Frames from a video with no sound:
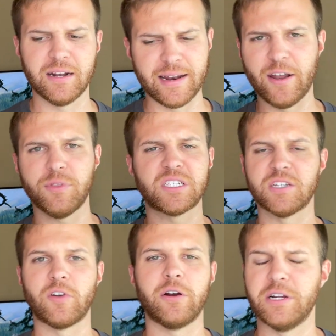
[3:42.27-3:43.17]
And I know this is
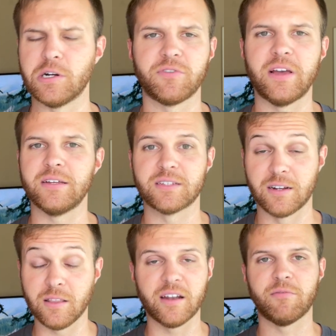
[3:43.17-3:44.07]
very in your face, and a
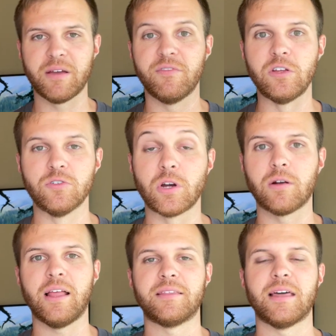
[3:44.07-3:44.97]
lot of my videos are
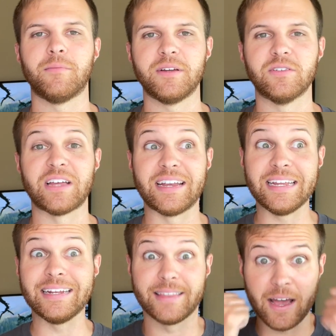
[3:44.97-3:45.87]
like that because I
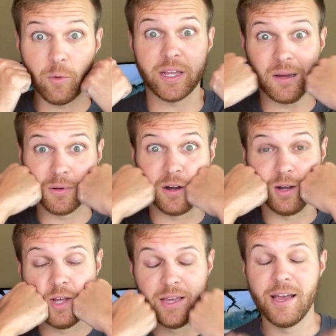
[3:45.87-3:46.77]
needed that wake-up call.